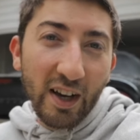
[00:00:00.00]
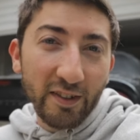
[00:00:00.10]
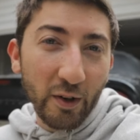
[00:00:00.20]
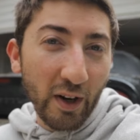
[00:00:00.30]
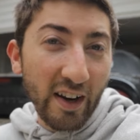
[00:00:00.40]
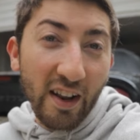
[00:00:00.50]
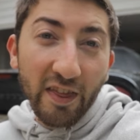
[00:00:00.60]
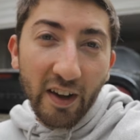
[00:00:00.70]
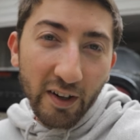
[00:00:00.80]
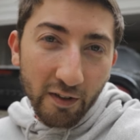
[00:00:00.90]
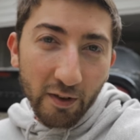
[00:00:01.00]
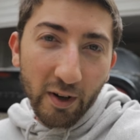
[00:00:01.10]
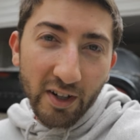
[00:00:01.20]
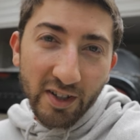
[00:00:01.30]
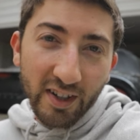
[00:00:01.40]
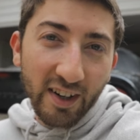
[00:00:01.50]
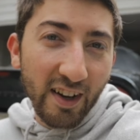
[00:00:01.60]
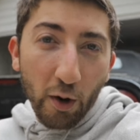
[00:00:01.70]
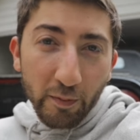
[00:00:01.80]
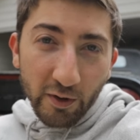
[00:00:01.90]
So again, thank you for watching.
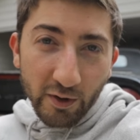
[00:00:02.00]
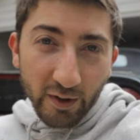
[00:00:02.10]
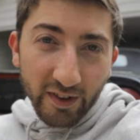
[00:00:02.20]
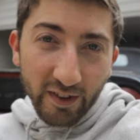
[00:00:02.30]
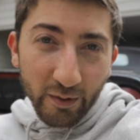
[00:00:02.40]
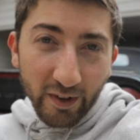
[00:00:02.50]
Hope you enjoyed this